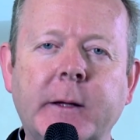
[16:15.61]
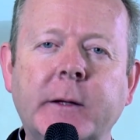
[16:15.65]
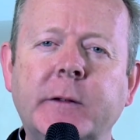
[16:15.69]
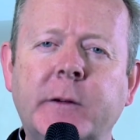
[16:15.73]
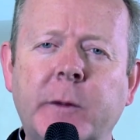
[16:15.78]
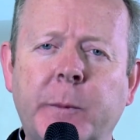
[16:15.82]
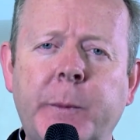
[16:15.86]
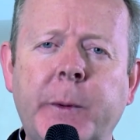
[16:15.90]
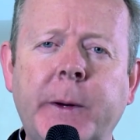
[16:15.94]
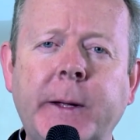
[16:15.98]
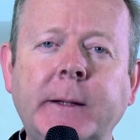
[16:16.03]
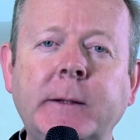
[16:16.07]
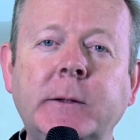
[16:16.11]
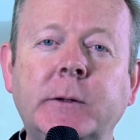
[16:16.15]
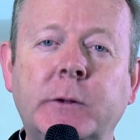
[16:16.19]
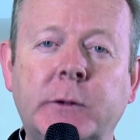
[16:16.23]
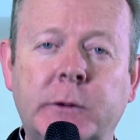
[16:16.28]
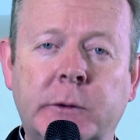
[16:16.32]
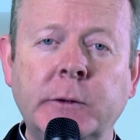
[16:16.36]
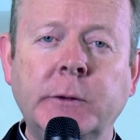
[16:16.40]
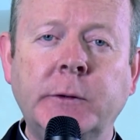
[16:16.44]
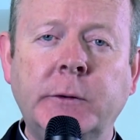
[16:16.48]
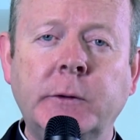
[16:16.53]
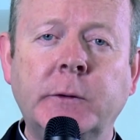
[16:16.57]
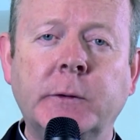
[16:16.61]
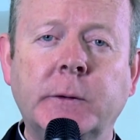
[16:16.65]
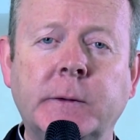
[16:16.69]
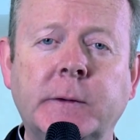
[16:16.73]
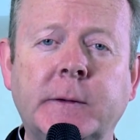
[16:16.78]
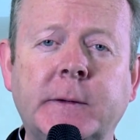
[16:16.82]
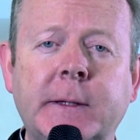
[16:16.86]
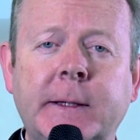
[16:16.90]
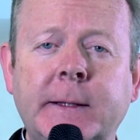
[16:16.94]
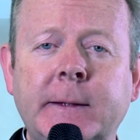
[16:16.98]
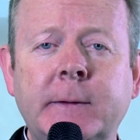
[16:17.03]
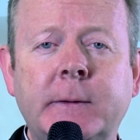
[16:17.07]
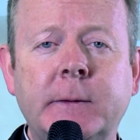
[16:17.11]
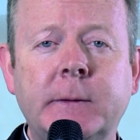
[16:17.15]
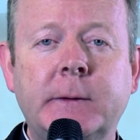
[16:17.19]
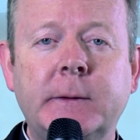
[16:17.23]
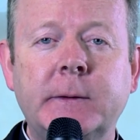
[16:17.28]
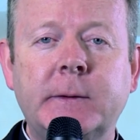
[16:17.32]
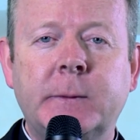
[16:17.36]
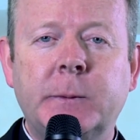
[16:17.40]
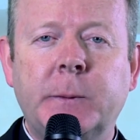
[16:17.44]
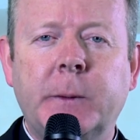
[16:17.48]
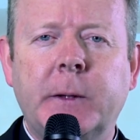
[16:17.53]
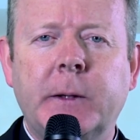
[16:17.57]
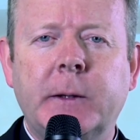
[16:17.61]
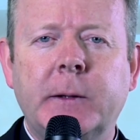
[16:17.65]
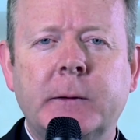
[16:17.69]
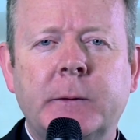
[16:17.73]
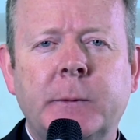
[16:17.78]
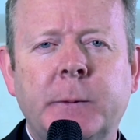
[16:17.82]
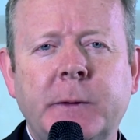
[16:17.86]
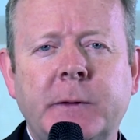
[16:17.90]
to bring good news into this world